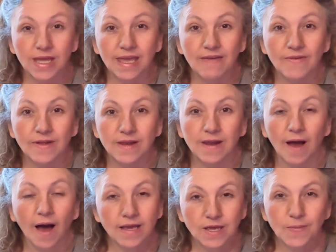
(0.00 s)
even
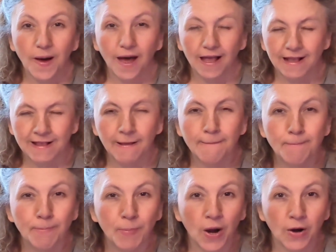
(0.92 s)
occupies
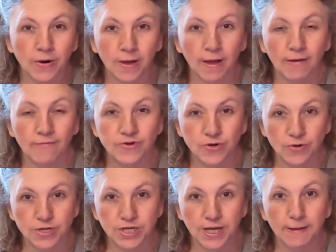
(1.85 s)
part of
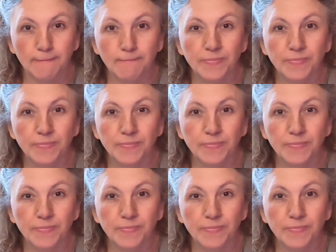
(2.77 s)
Georgia.